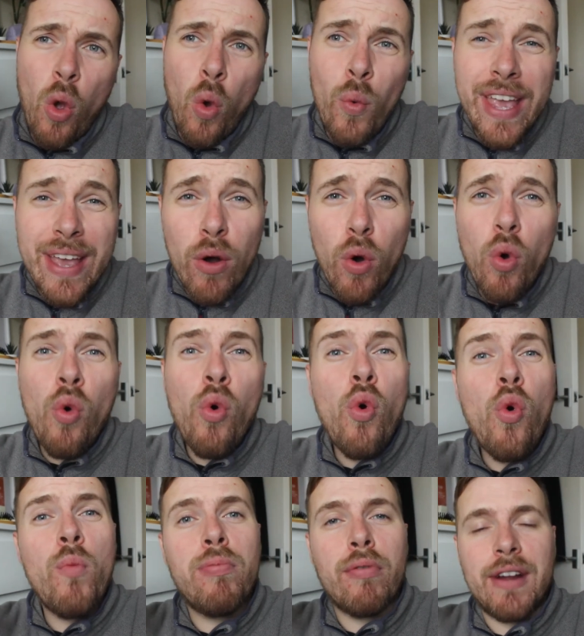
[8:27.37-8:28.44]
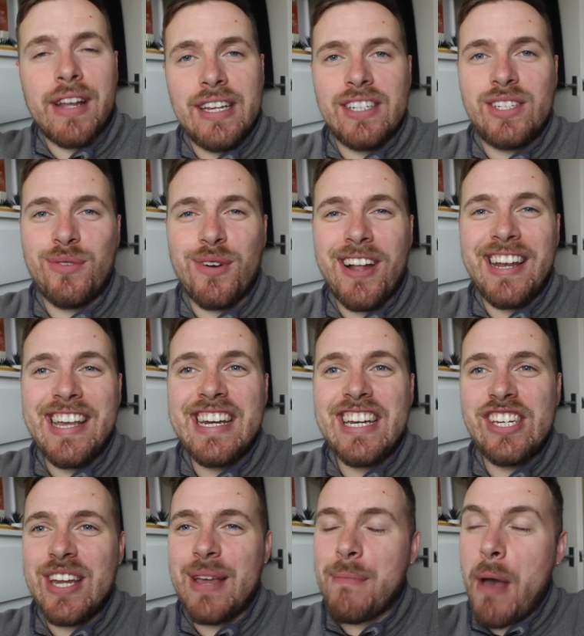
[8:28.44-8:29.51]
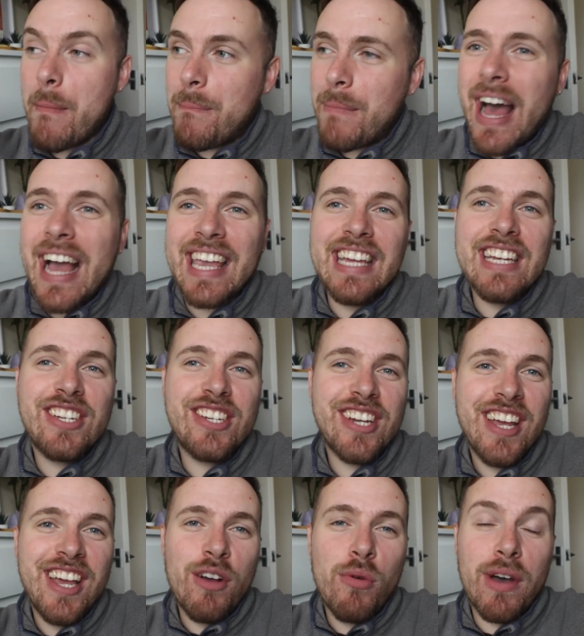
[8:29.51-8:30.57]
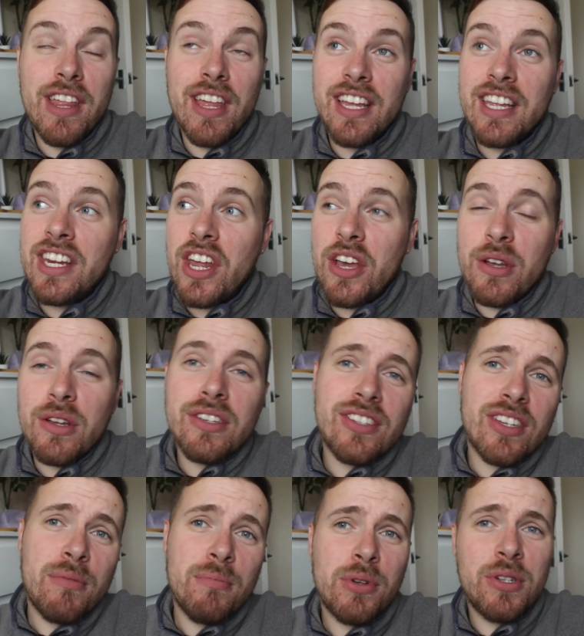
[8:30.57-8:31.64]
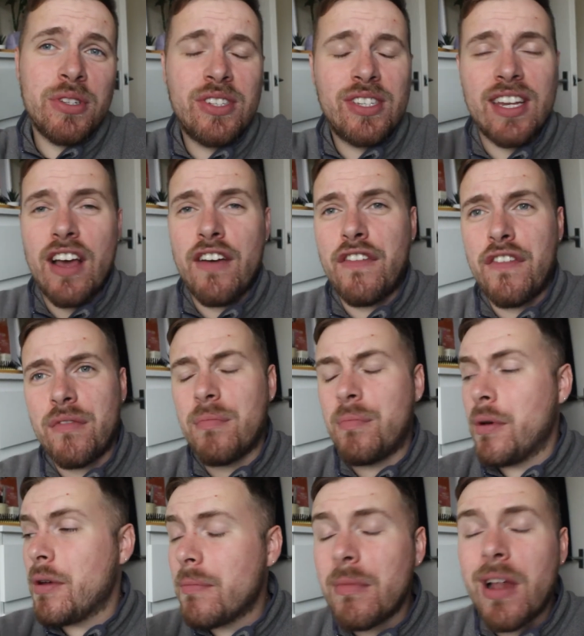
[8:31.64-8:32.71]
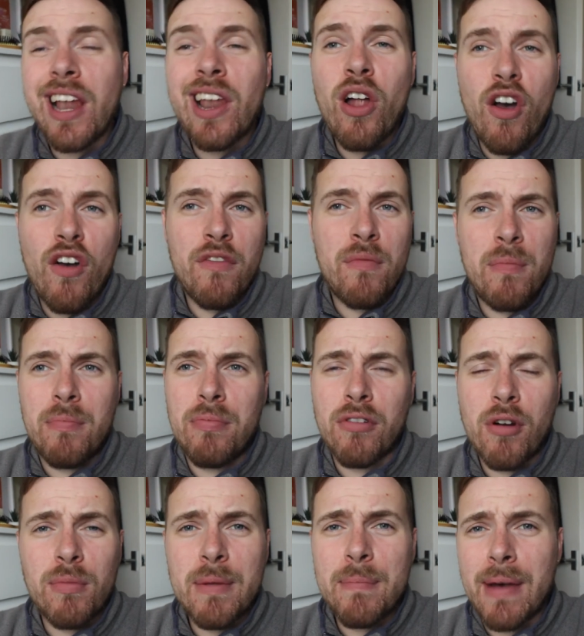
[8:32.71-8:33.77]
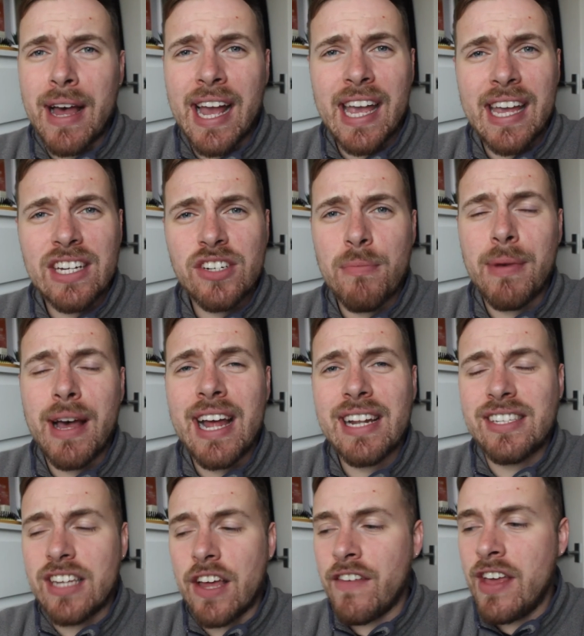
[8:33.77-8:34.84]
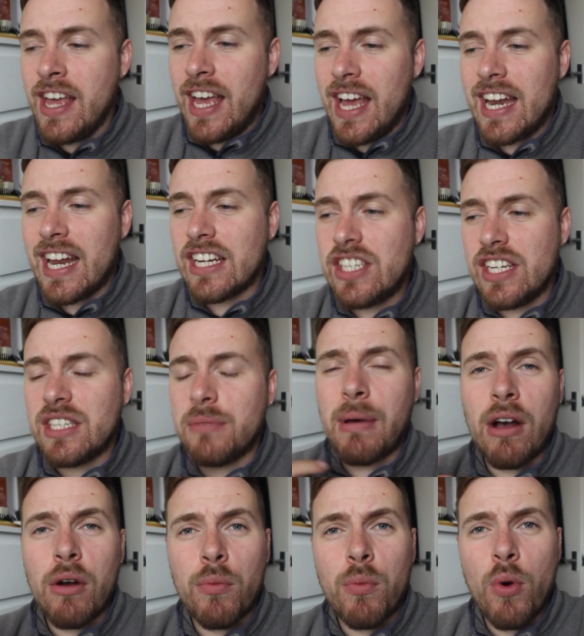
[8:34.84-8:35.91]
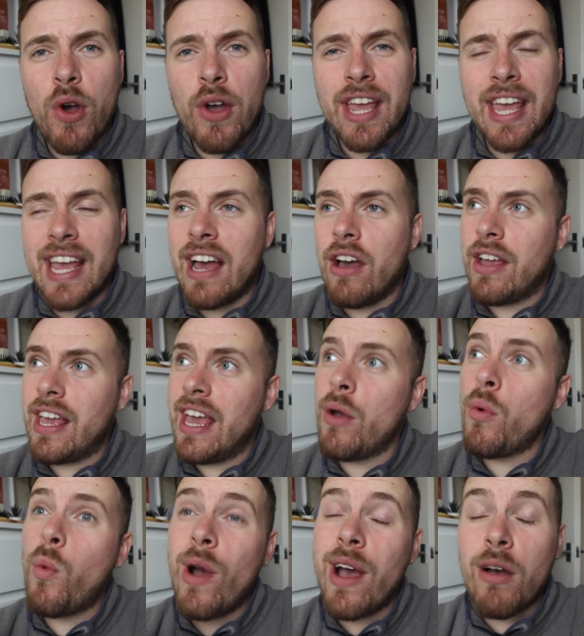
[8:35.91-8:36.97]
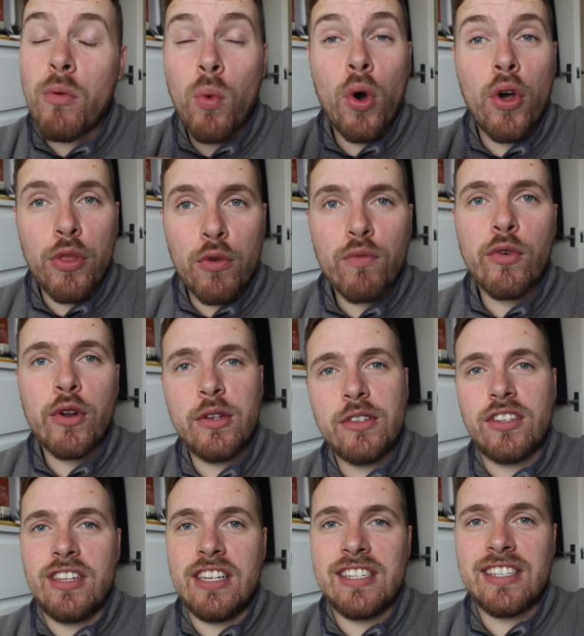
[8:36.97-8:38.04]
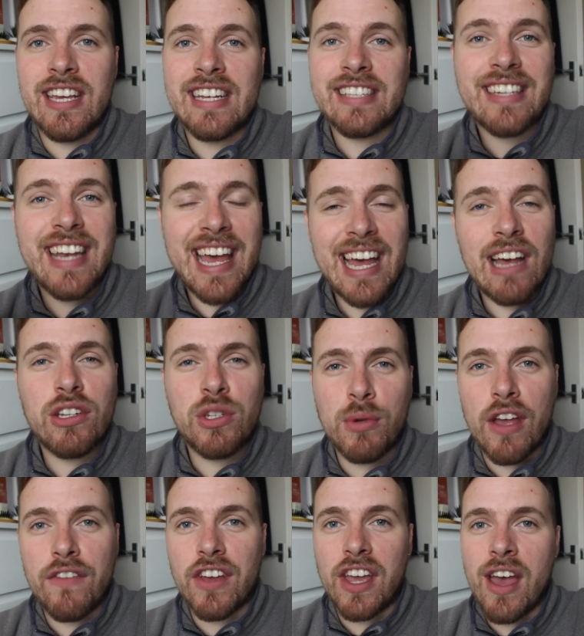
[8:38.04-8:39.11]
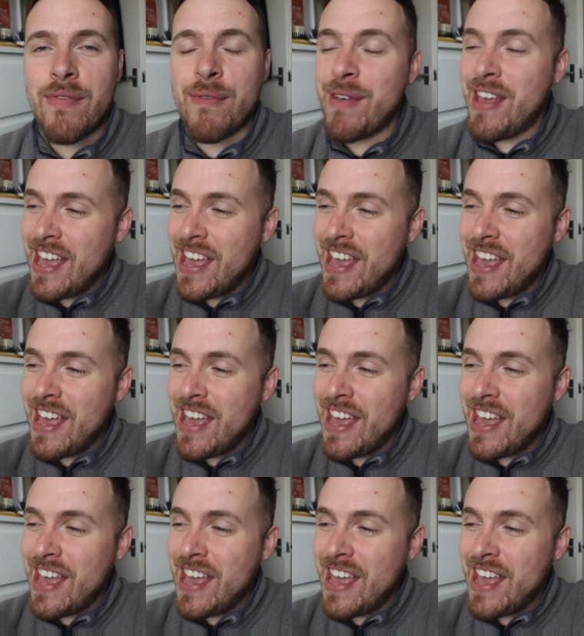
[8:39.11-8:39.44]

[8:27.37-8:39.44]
we all bring into our leadership baggage, where, you know, some good stuff, but a lot of probably baggage and bad stuff. And actually it's about working out, okay, what are the roots of these things, and how do we overcome them?